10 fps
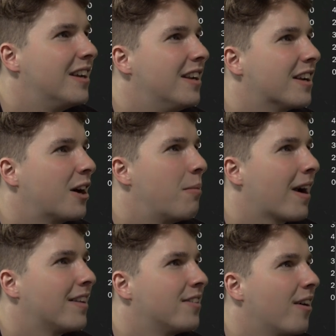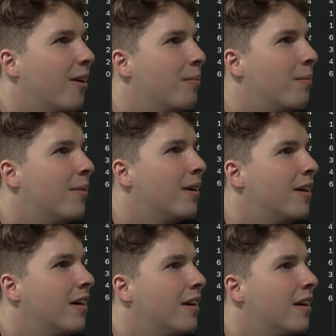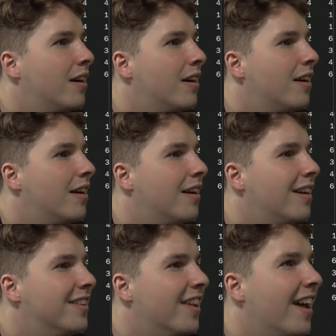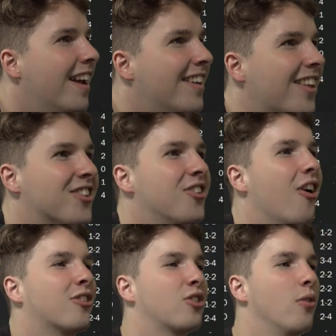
He didn't come back in time. Dang, that sucks.